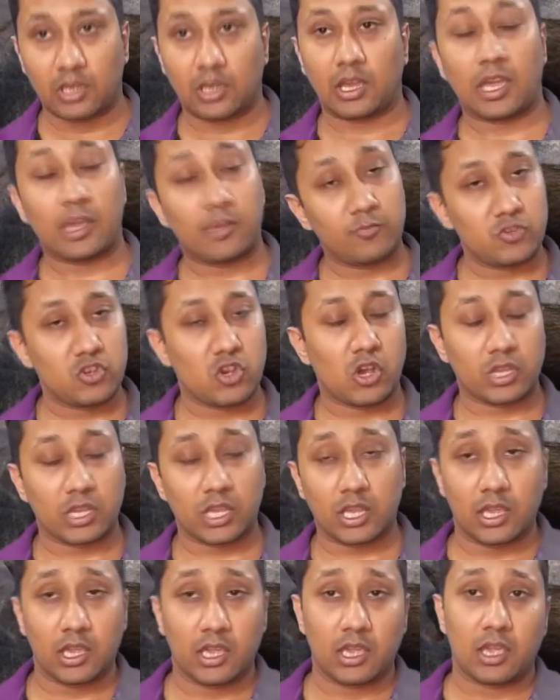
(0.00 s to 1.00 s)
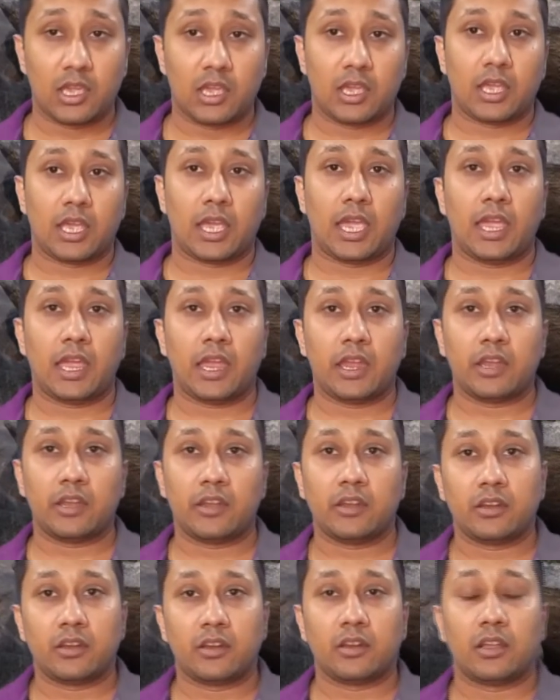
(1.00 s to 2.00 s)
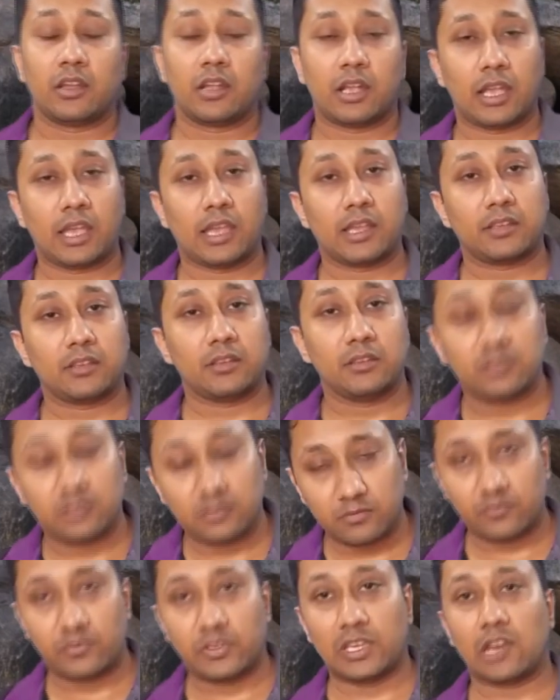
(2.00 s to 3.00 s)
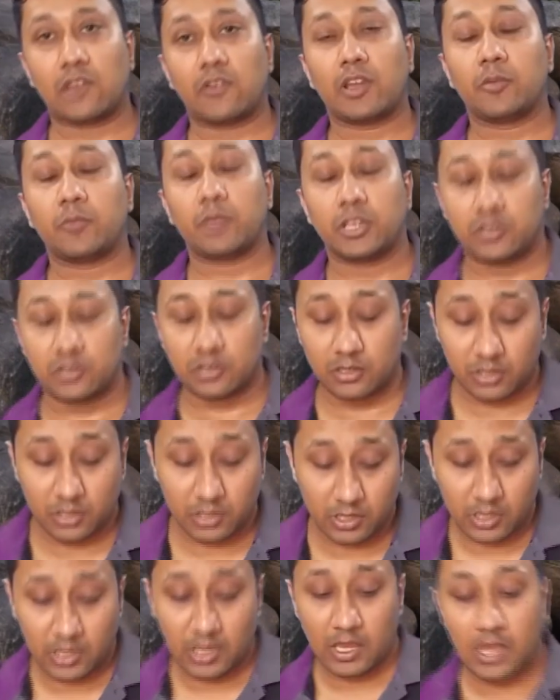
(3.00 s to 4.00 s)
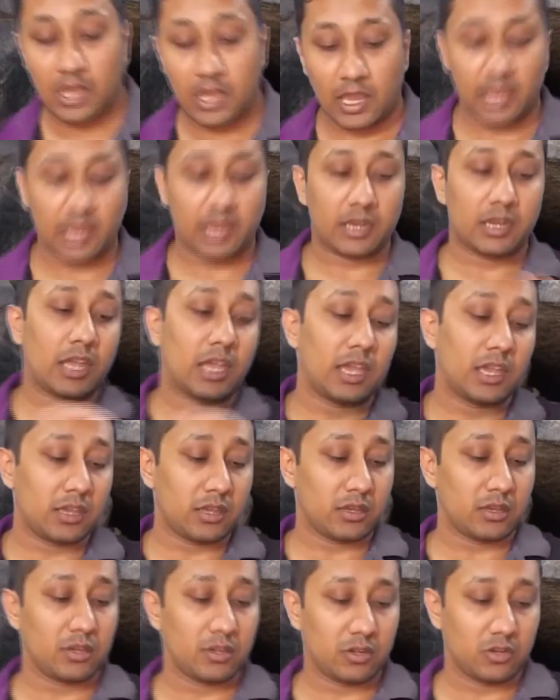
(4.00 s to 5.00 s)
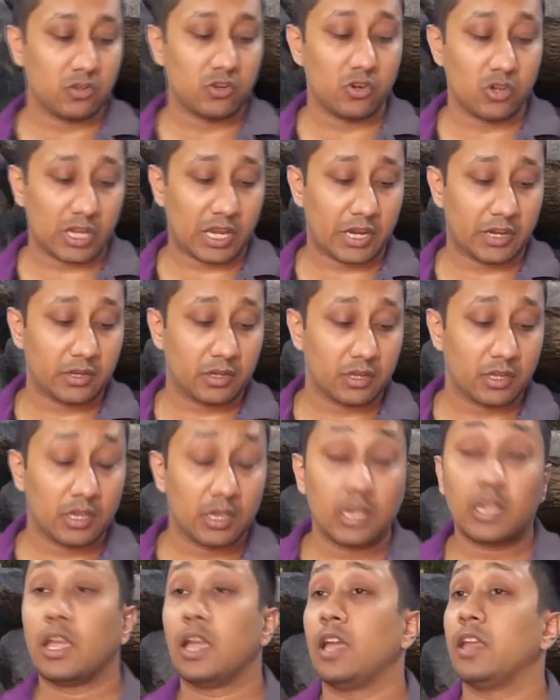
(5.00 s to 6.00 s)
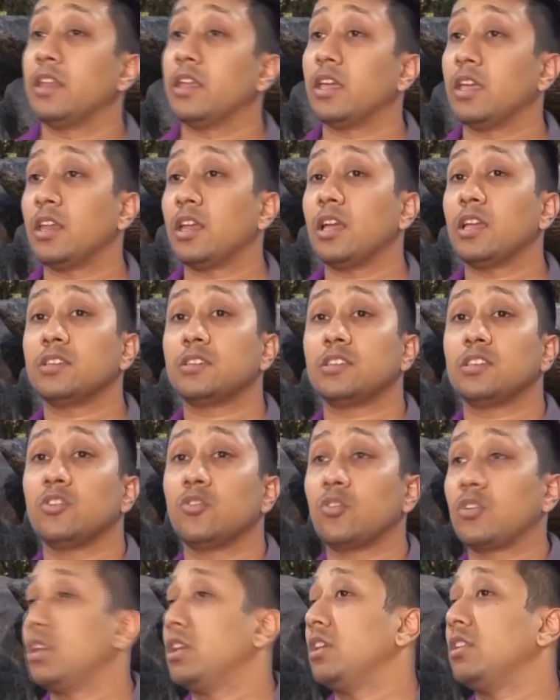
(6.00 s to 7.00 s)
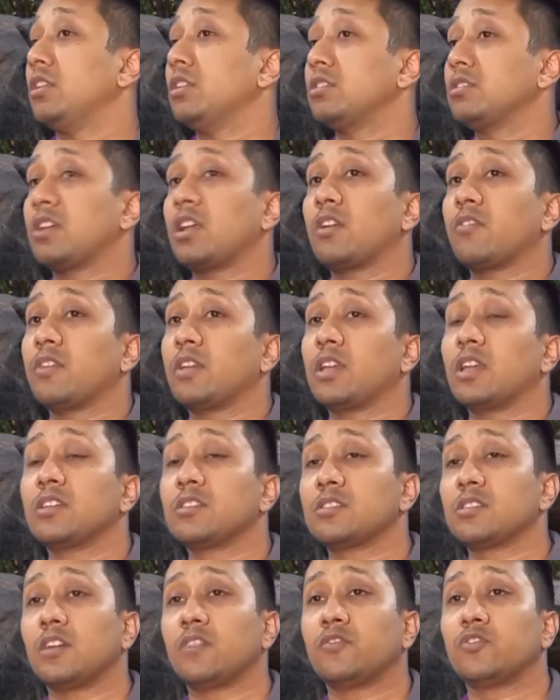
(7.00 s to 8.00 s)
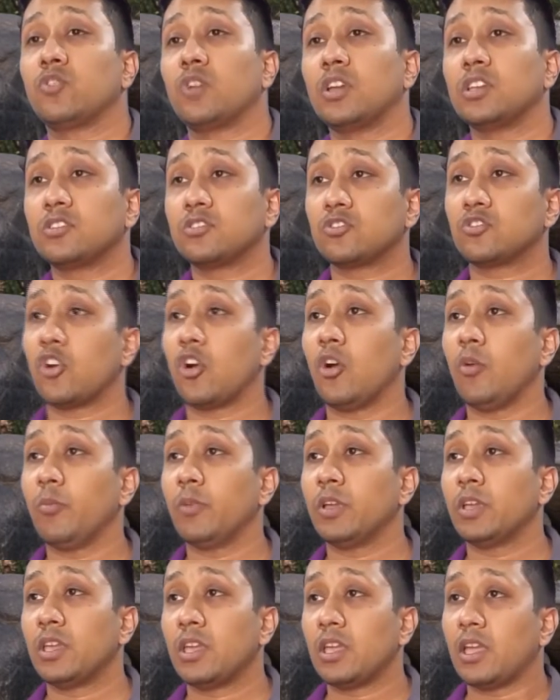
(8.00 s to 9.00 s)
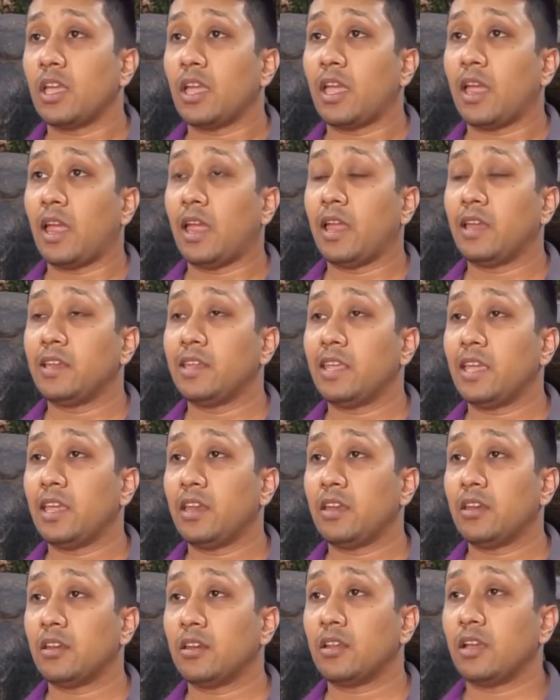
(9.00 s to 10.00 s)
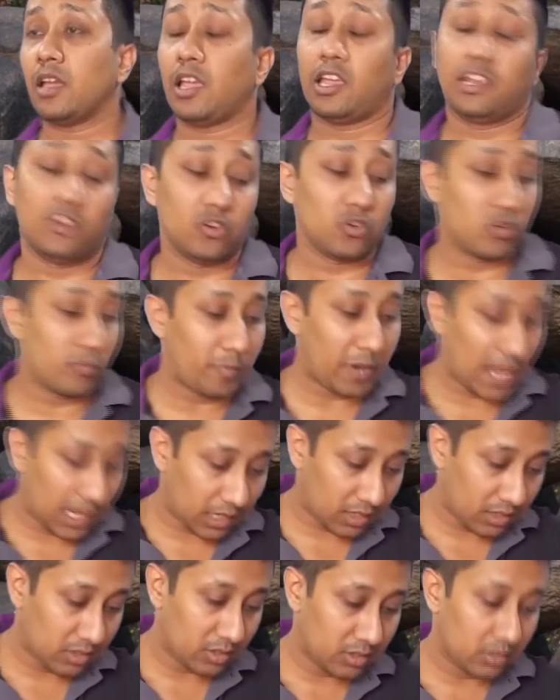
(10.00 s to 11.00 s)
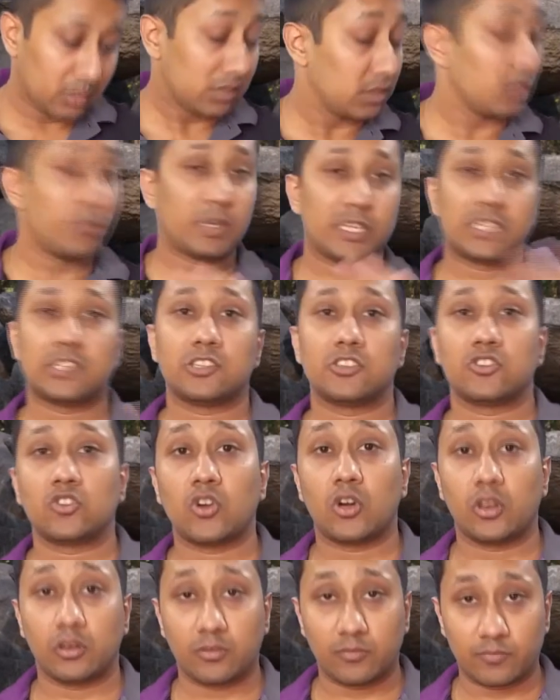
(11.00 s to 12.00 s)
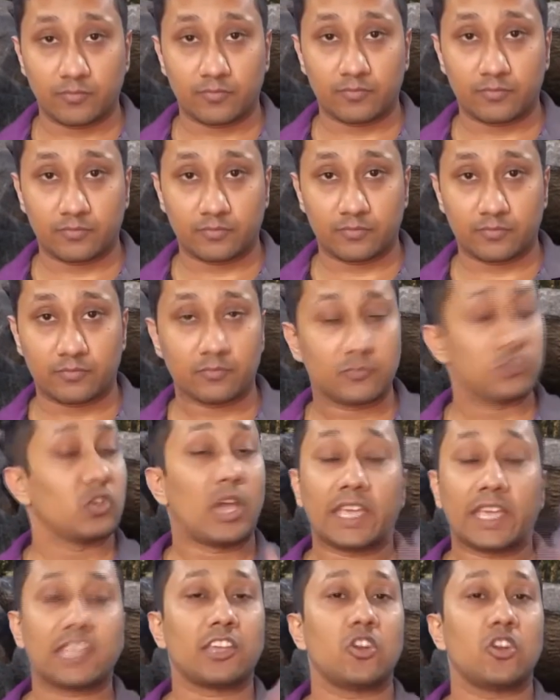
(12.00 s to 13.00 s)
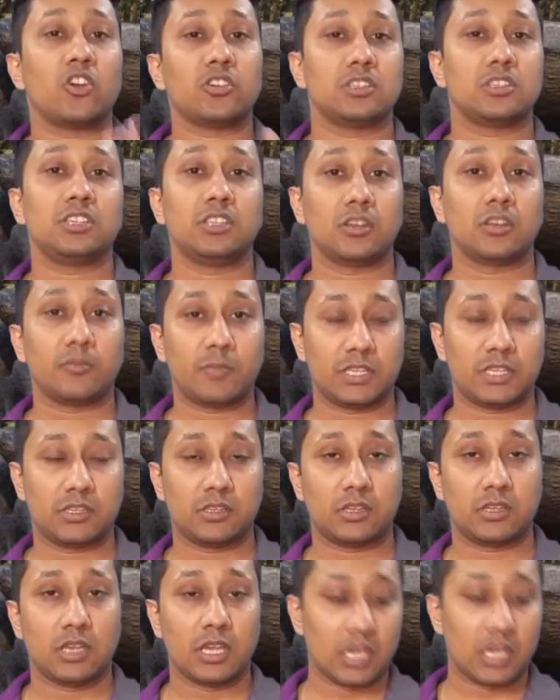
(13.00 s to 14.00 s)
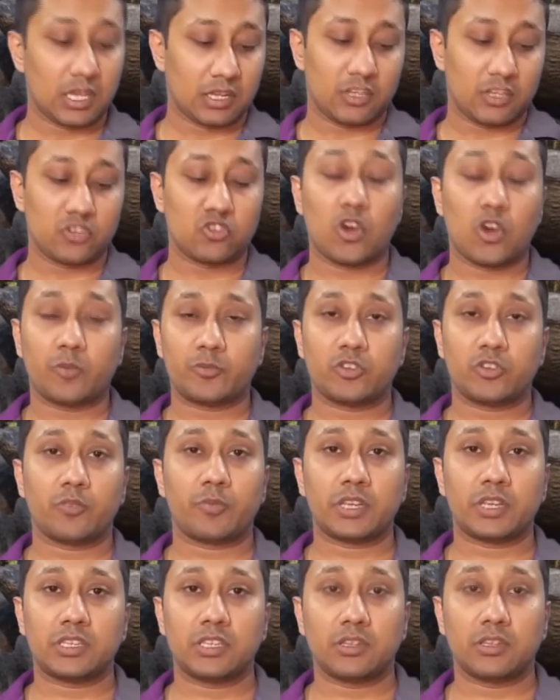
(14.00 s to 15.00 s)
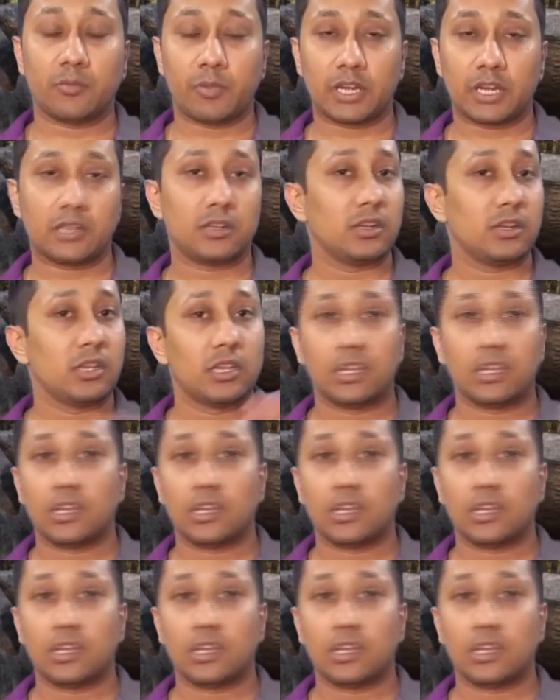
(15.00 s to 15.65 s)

I'm jogging, and I feel a vibration, and I look at it, and then I see, okay, there's traffic and stuff, so I stop, and then I look back, the message is gone. So I cannot see that message. There's no option of pressing the button,